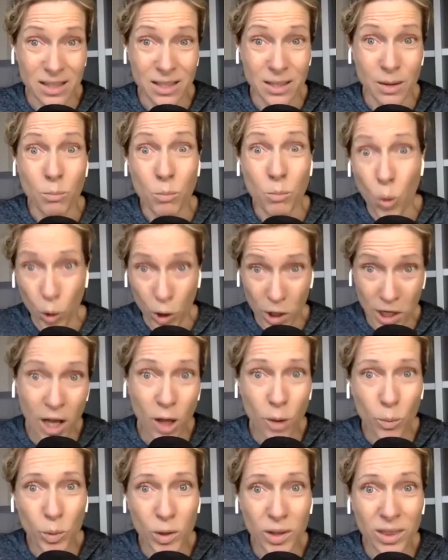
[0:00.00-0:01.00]
some more
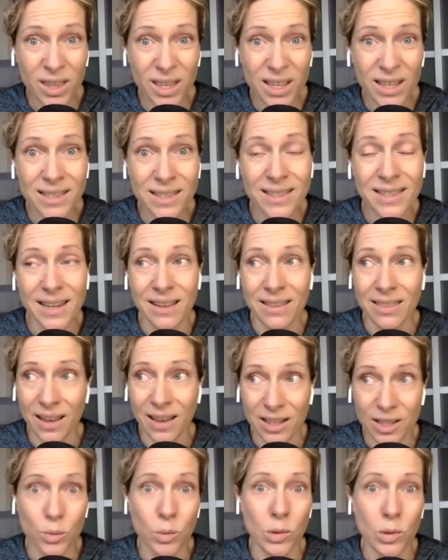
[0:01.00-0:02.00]
help with this. And
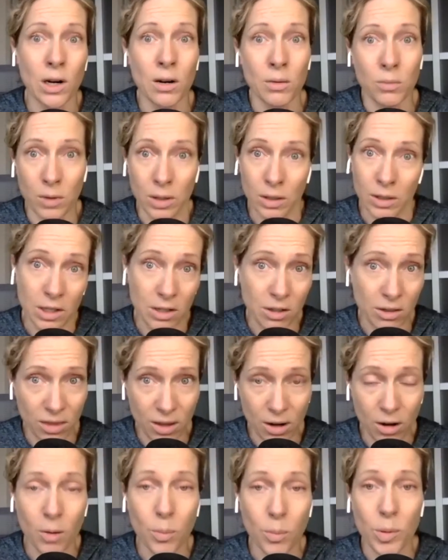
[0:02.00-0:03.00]
that's where a really good
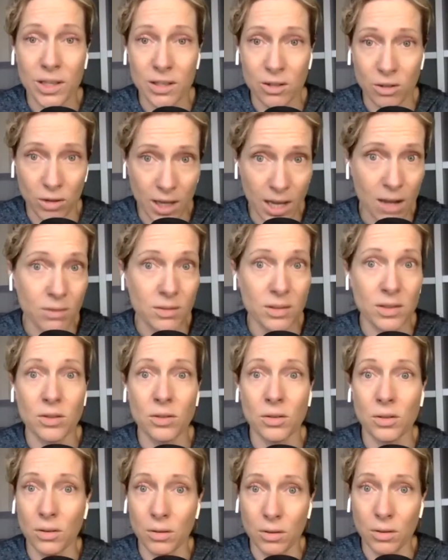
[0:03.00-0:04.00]
therapist or
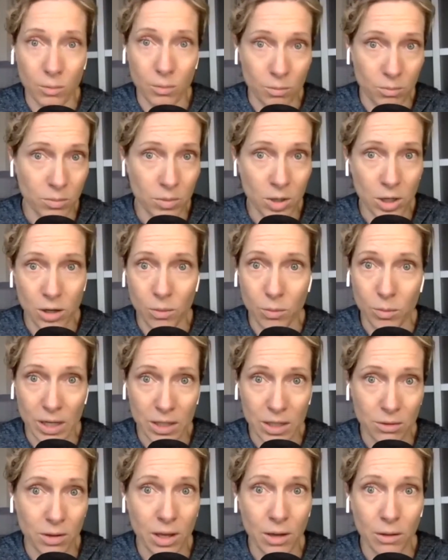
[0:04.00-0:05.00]
counselor or,
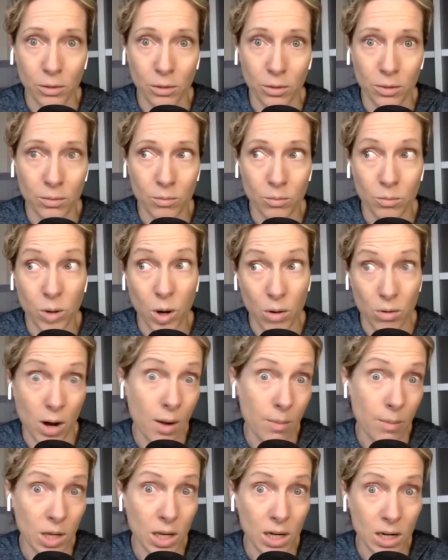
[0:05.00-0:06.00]
mental health
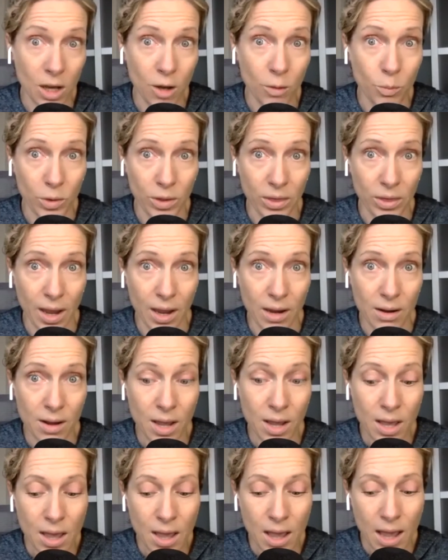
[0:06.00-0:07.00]
program can help with that
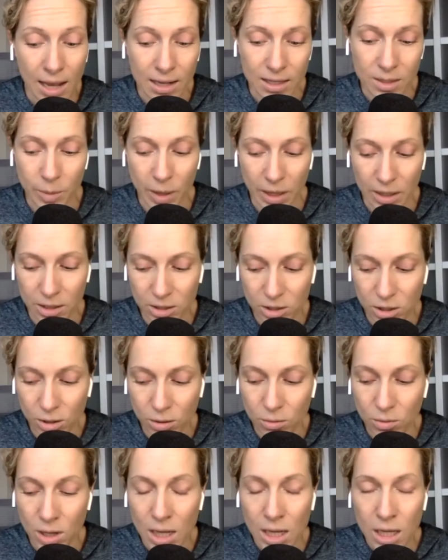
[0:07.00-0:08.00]
aspect.
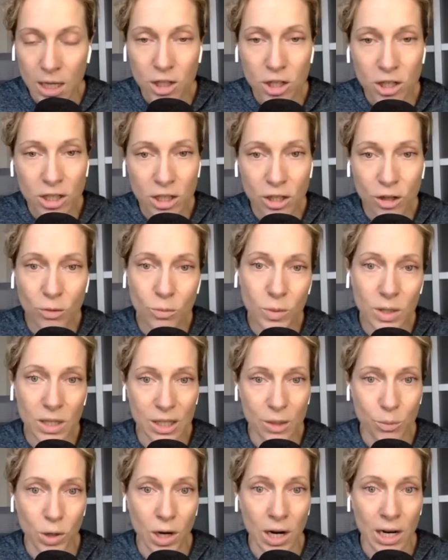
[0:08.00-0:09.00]
So just don't be
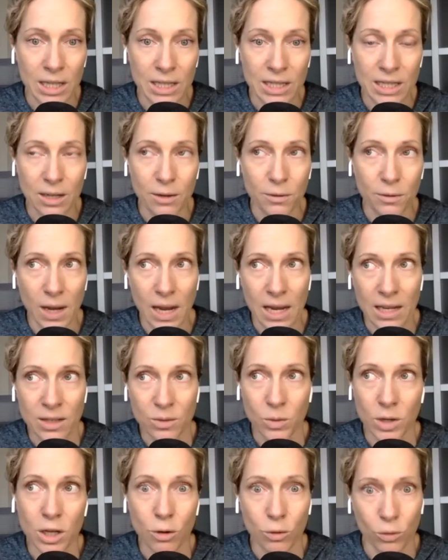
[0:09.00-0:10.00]
surprised if, as
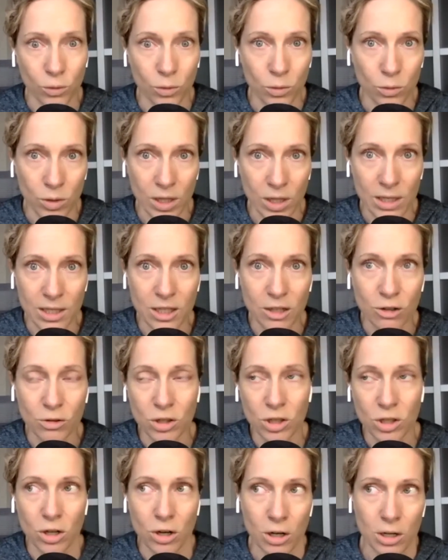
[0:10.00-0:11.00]
we go through this, you
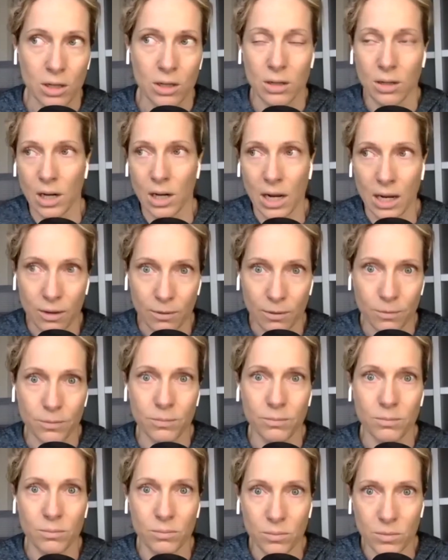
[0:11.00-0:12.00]
start kind of
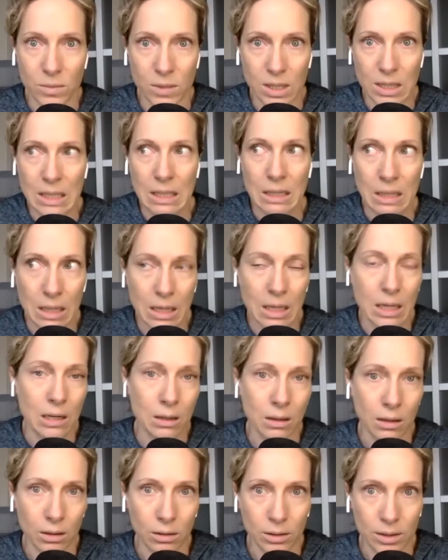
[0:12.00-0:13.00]
digging in
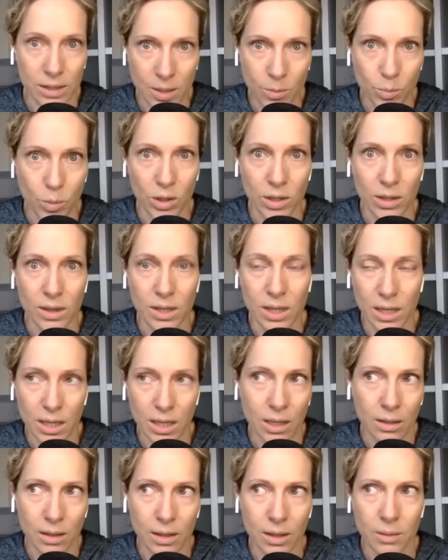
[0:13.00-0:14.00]
a little deeper and
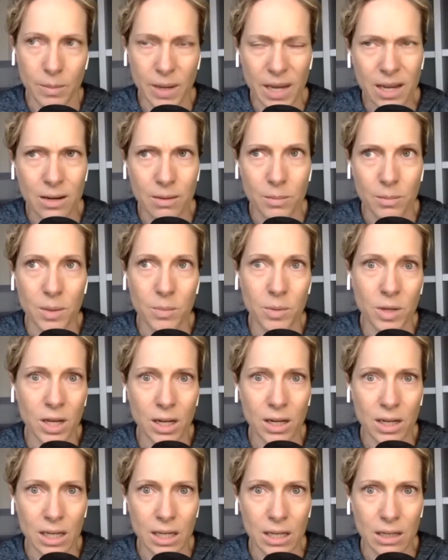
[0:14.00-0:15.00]
thinking like, man, maybe I
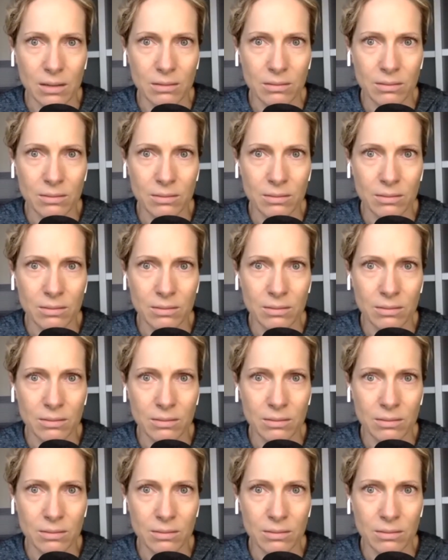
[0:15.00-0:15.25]
need